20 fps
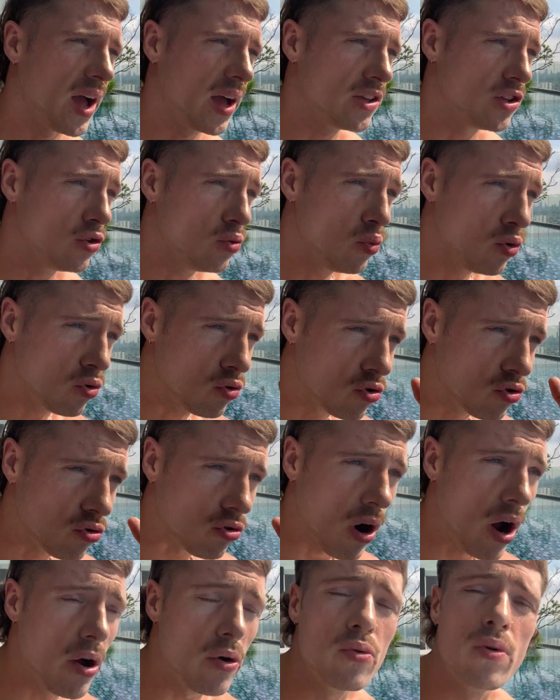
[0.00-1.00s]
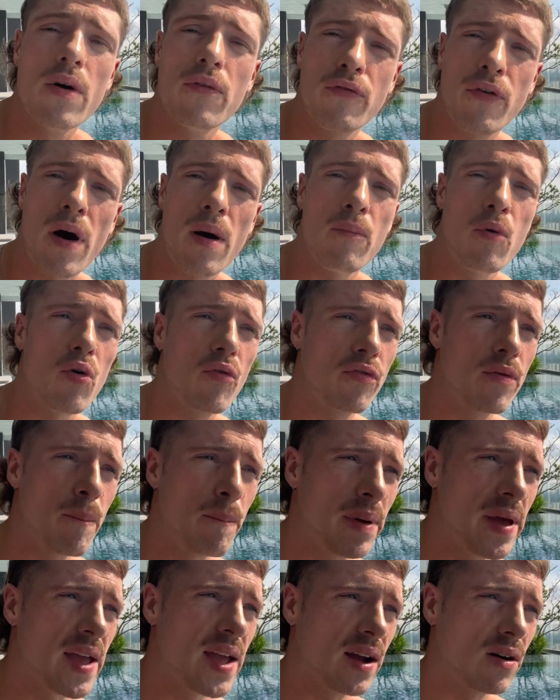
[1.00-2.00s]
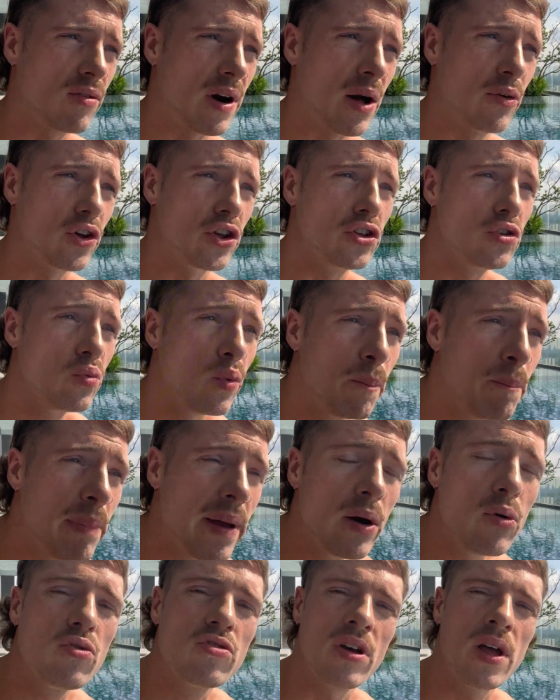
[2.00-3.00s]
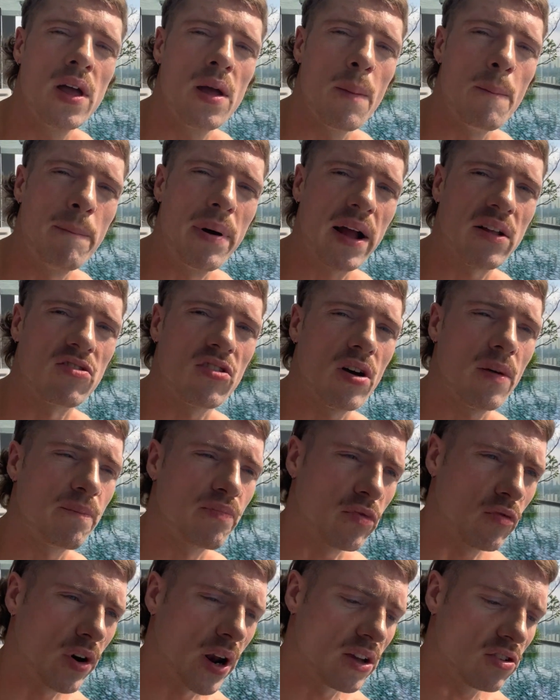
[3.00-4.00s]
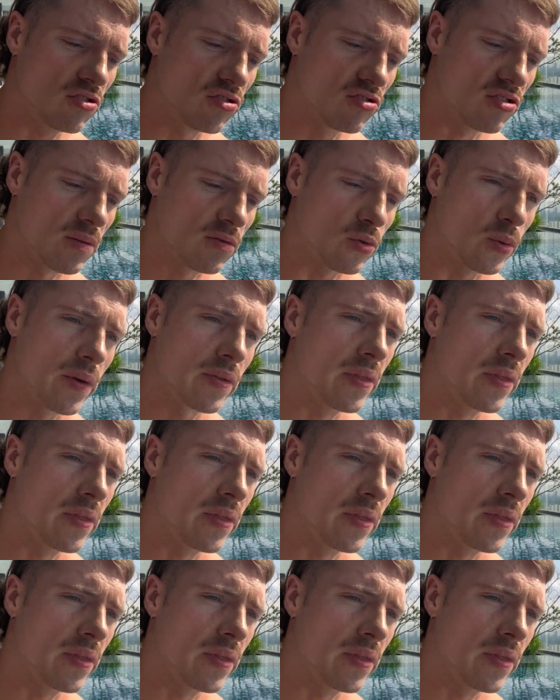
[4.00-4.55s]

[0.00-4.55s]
you will grow far more from being around, and you will build better relationships with.